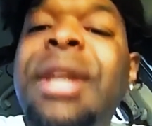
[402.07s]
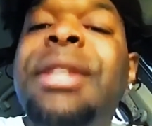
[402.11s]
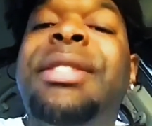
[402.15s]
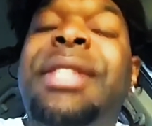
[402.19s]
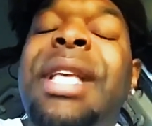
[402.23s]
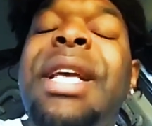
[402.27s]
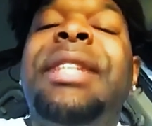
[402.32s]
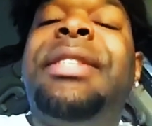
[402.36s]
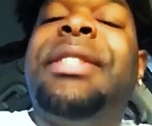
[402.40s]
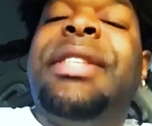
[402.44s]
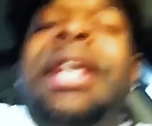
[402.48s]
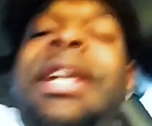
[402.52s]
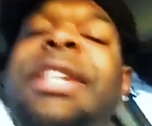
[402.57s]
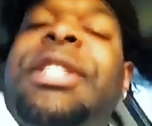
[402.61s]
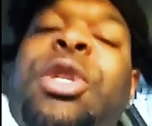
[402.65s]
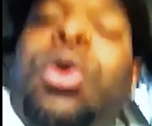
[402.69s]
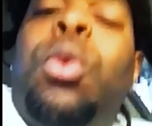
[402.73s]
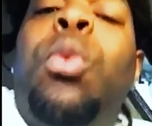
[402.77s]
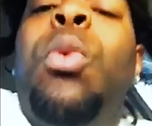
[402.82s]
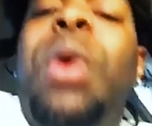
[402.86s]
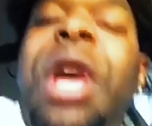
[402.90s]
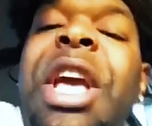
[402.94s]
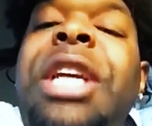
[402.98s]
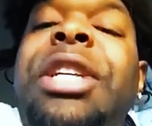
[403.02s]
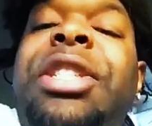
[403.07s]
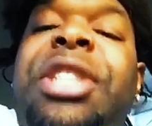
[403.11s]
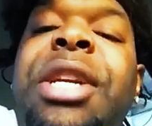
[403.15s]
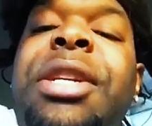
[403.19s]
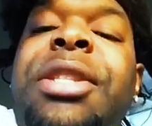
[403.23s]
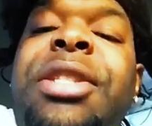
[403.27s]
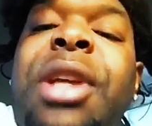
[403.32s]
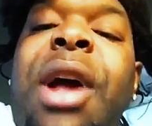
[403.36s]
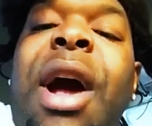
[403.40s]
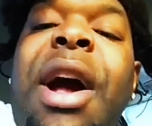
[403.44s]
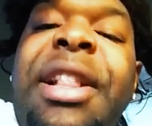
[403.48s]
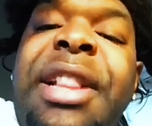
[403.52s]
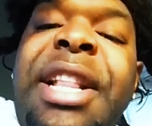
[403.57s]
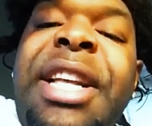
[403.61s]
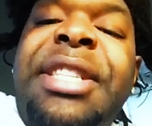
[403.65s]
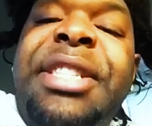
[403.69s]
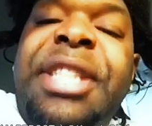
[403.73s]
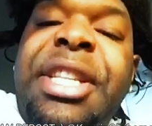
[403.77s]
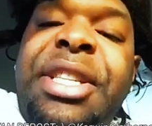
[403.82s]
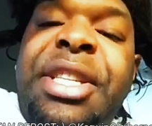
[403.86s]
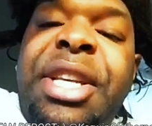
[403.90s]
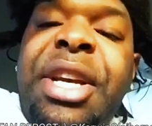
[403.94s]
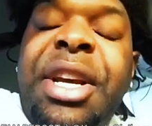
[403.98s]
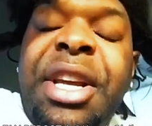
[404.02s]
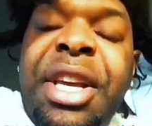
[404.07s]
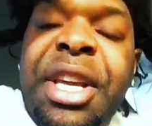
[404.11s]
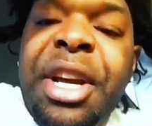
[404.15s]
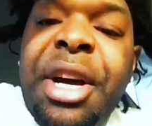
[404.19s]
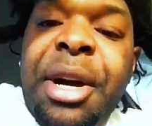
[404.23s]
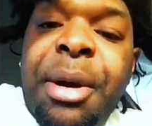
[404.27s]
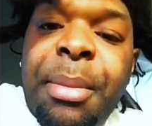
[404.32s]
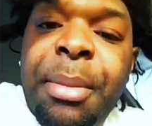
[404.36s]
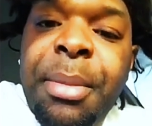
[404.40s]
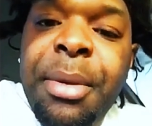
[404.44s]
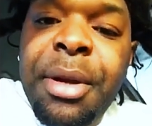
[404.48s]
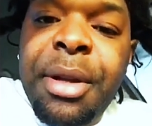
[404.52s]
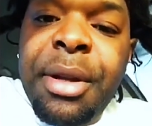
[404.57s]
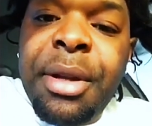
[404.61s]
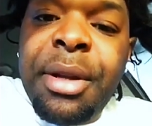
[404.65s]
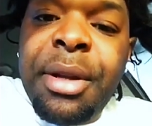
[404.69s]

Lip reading: Since when she started listening to him?